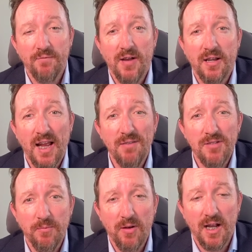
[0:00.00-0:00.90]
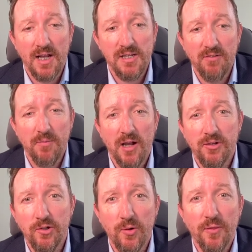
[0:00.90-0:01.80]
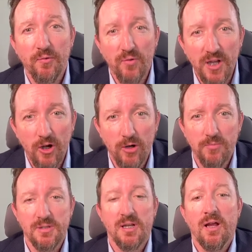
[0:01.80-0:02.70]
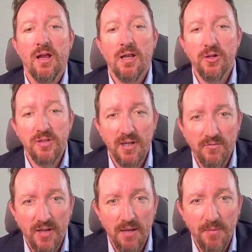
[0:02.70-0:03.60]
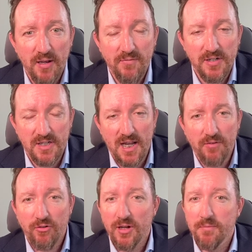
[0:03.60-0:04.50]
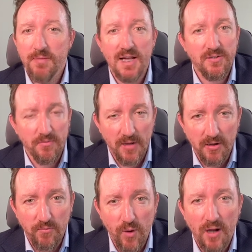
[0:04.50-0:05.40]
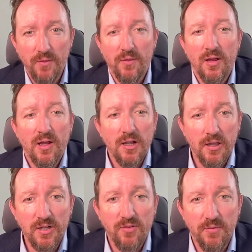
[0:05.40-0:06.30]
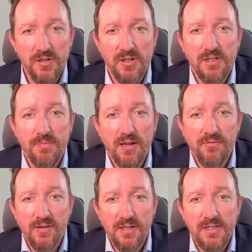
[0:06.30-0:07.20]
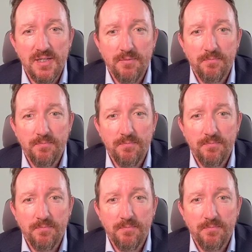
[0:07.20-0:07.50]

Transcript: In fact, I have some clients that have bought two or three homes using their VA benefits and now create a massive amount of wealth just from using these benefits.